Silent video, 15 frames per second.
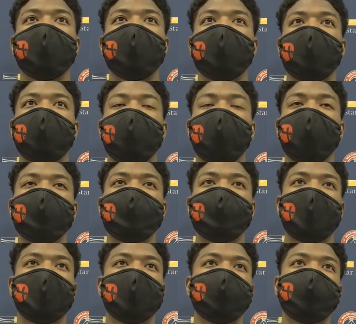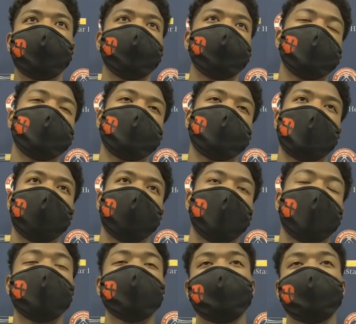He always like teaching me stuff. Like,
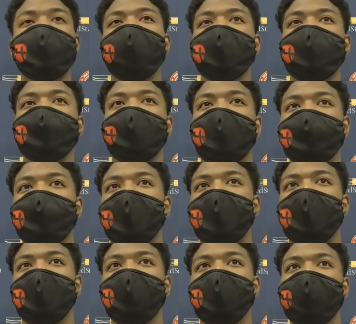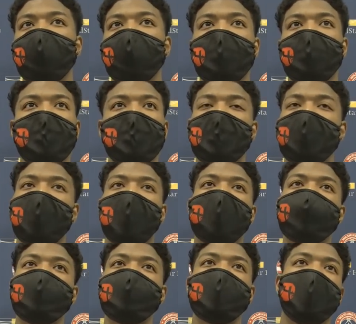it's different sports, but, like, you know, the
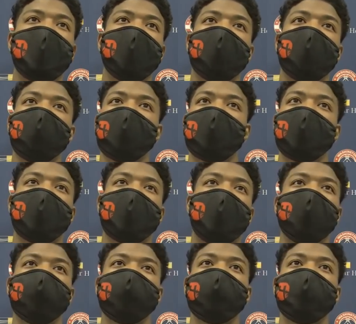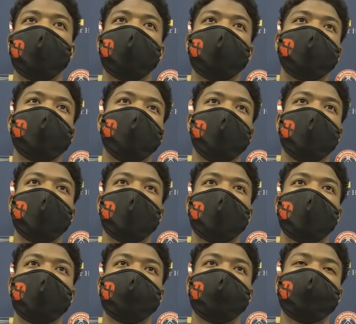lifestyle and, like, how to deal with the
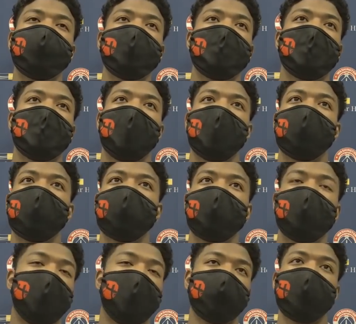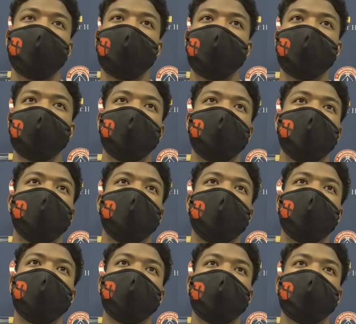media, how to deal with the
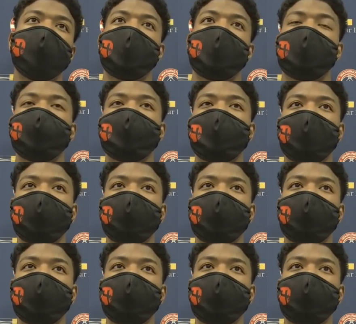people, those kind of stuff.